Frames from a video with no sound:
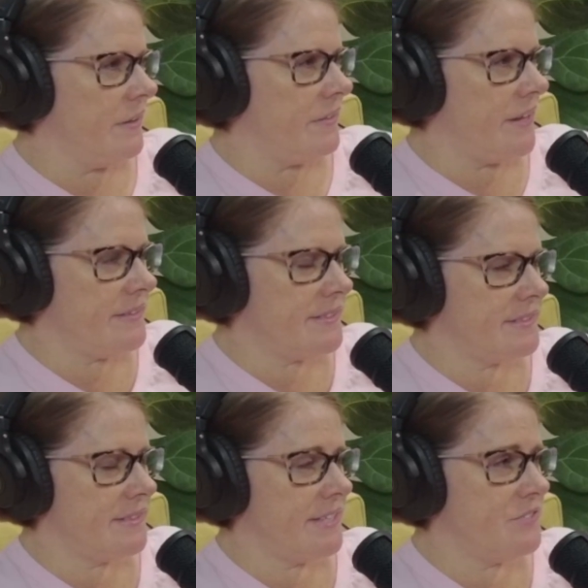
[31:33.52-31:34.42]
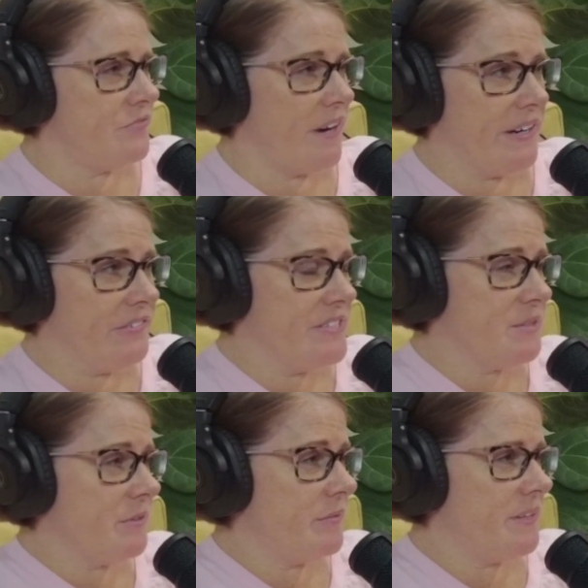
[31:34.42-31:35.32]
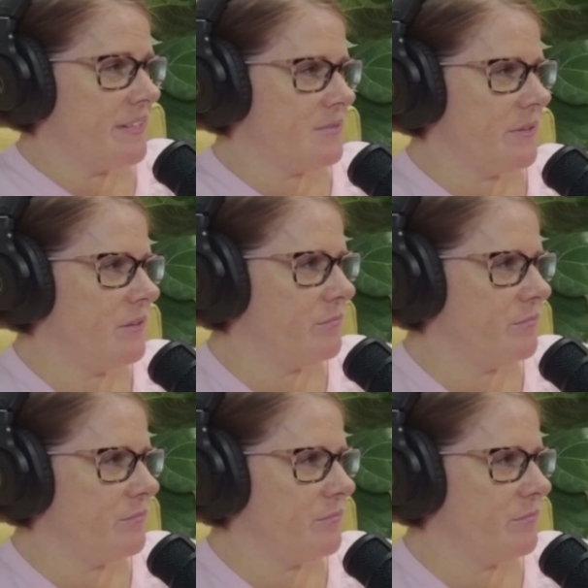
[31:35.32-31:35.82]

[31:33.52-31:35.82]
that's very reasonable. I mean, that's what you